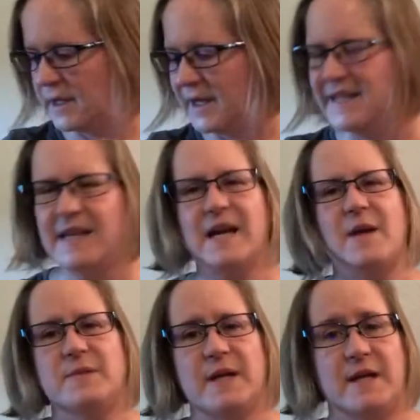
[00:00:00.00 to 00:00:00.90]
It's like an
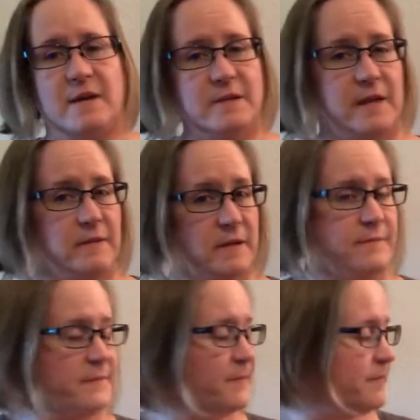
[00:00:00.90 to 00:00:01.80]
upside down 7.
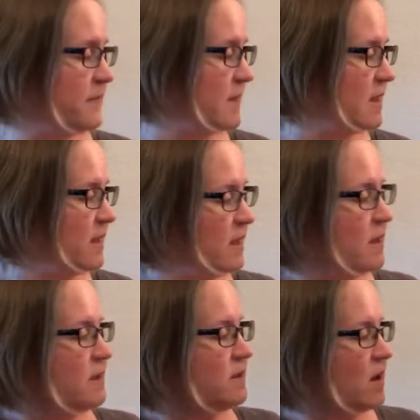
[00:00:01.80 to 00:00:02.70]

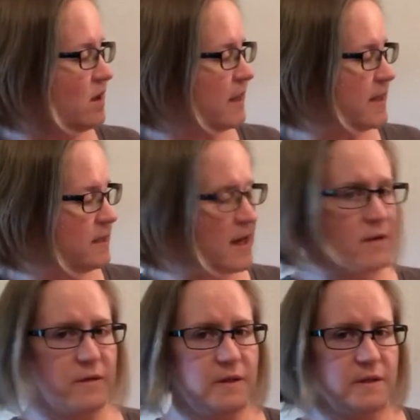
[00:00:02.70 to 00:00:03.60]
Tall line down,